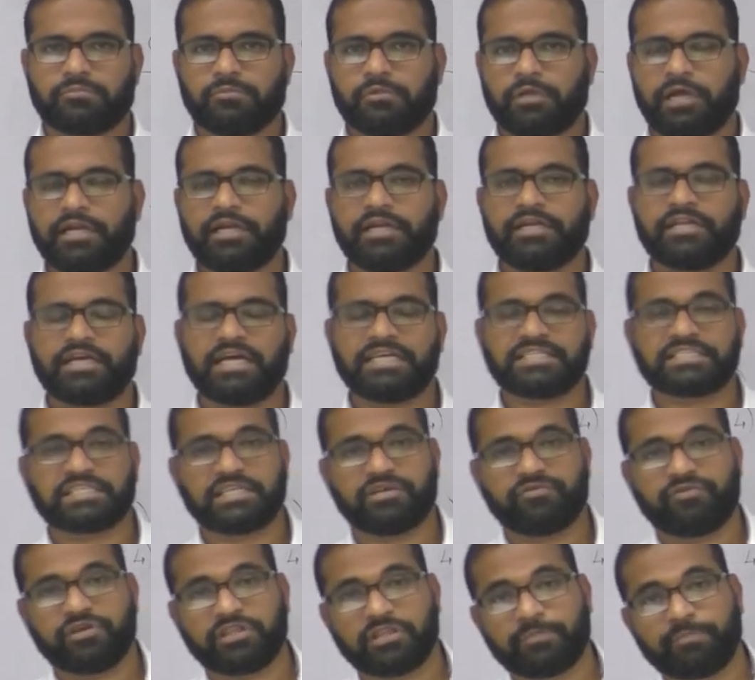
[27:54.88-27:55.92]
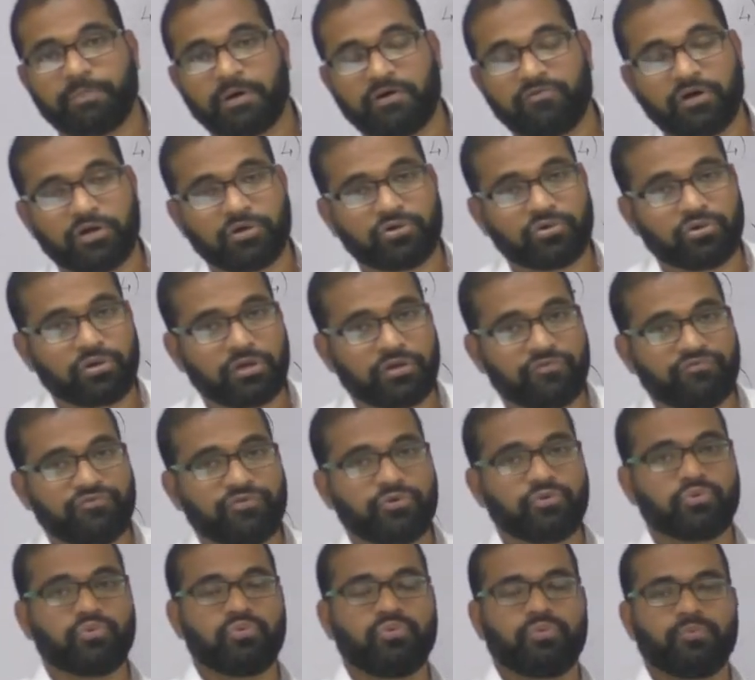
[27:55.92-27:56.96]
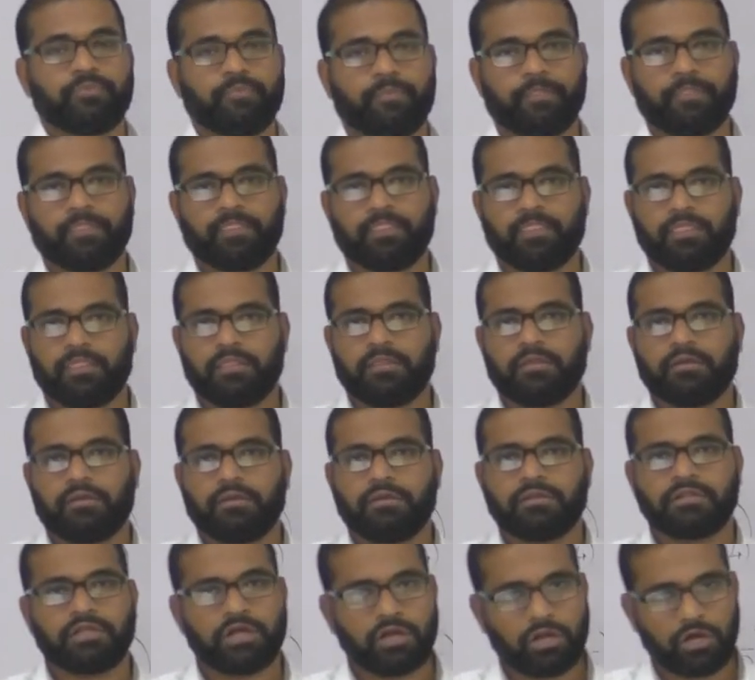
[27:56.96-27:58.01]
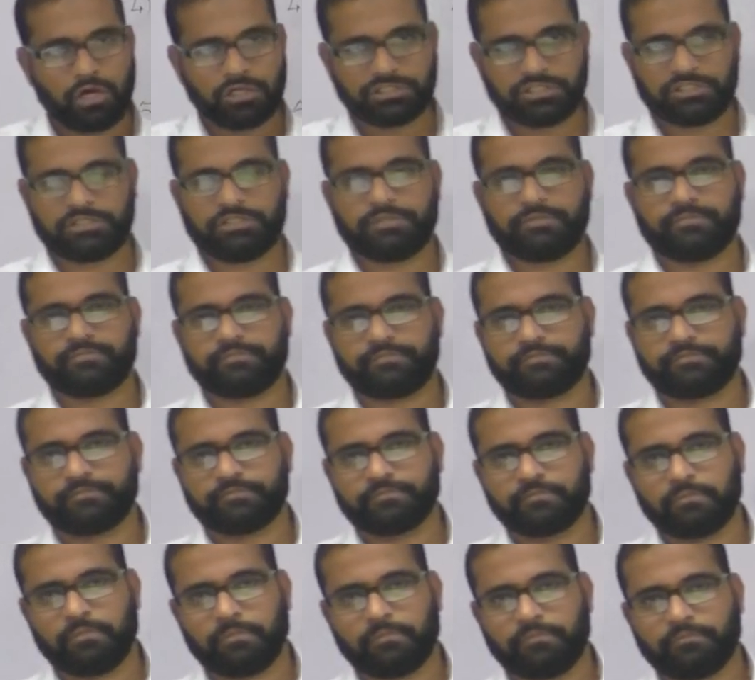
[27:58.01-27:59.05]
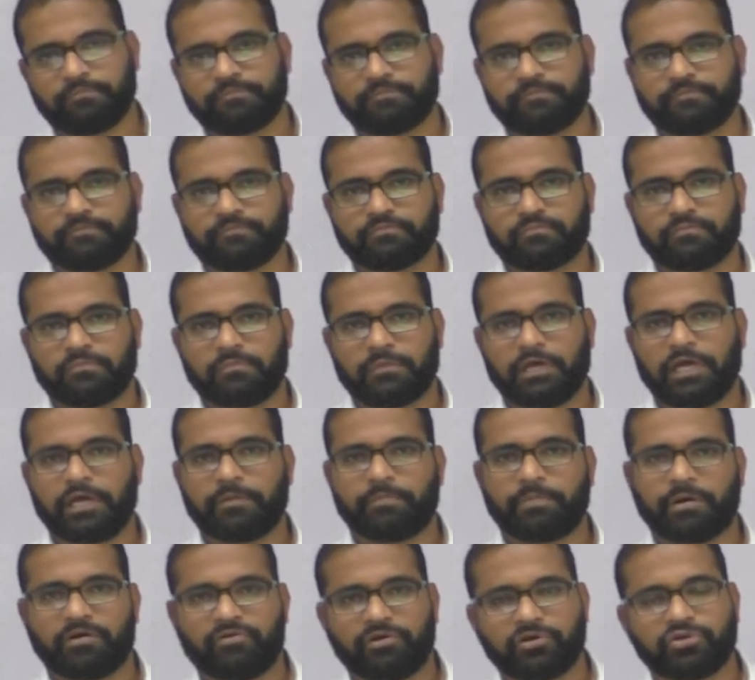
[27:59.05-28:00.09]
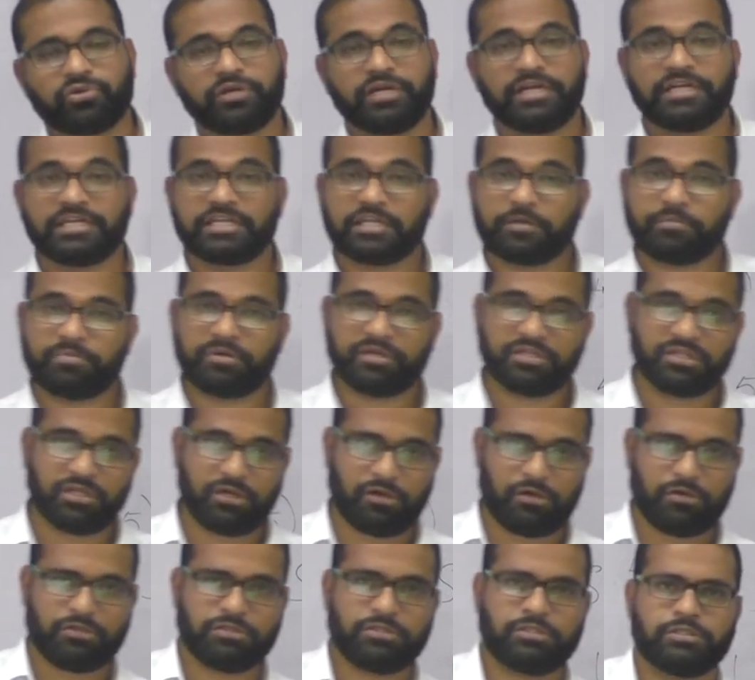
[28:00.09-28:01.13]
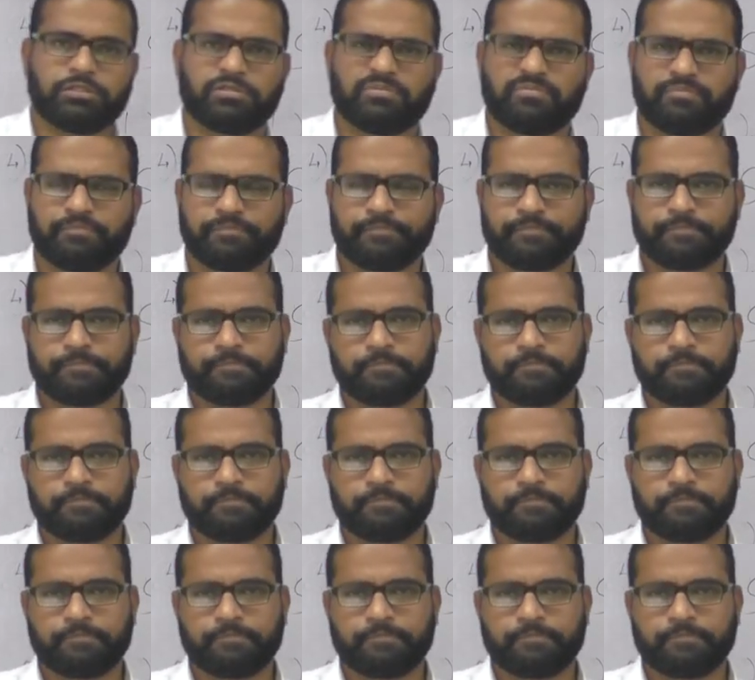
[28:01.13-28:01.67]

And it has given power to review the laws and power to interpret the laws.